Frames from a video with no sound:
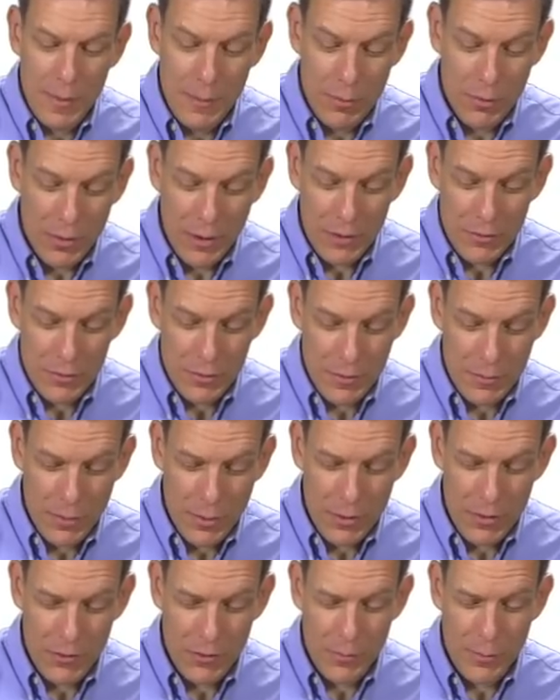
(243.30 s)
people actually
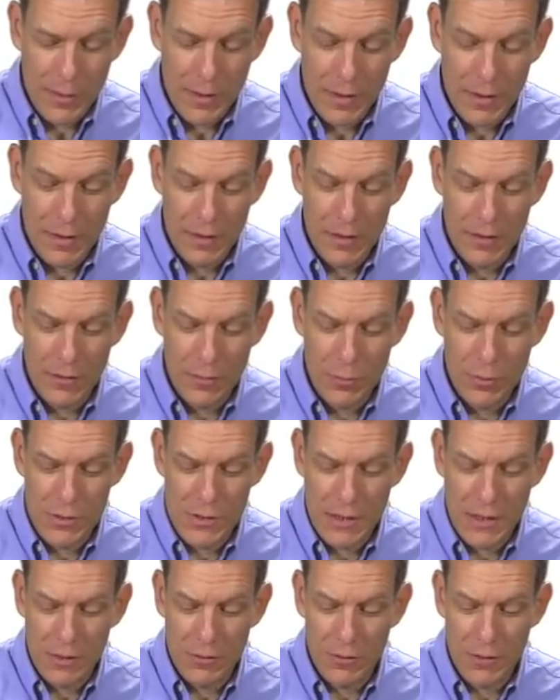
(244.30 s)
participate in this
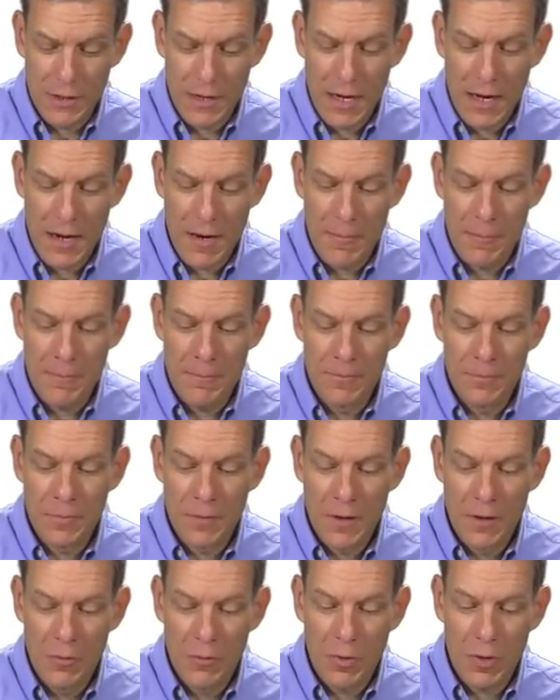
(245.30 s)
particular game.
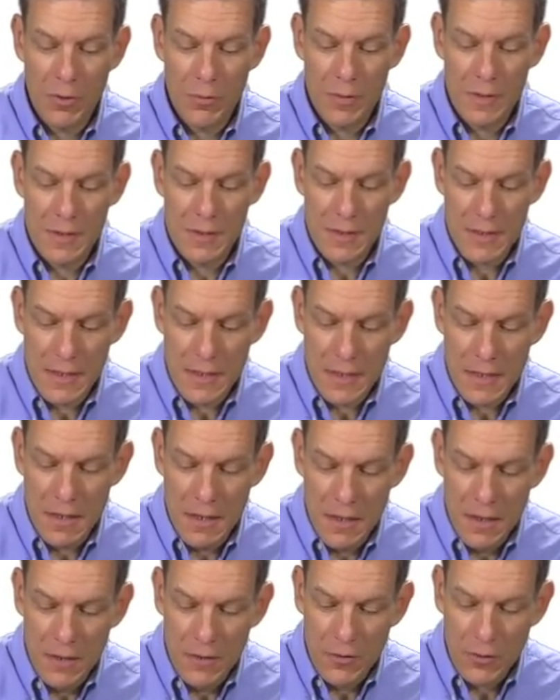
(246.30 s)
What do we see?
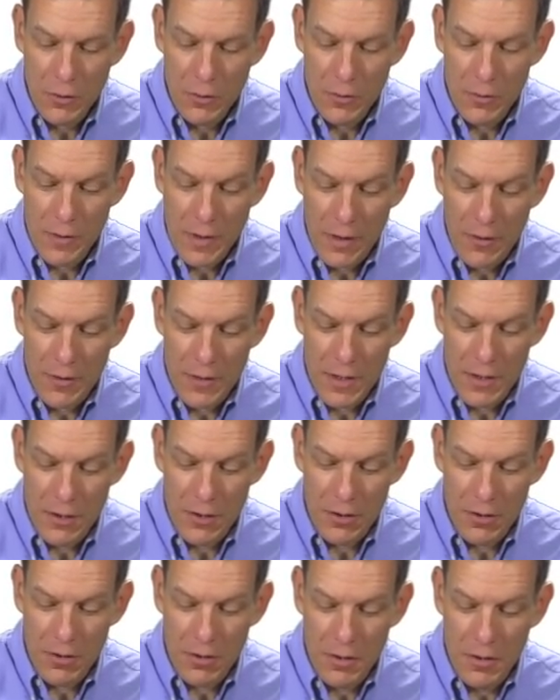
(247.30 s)
So down
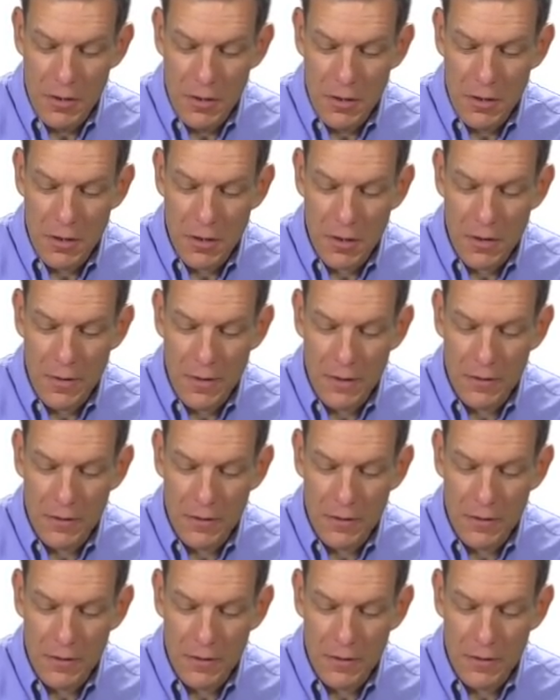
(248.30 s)
here on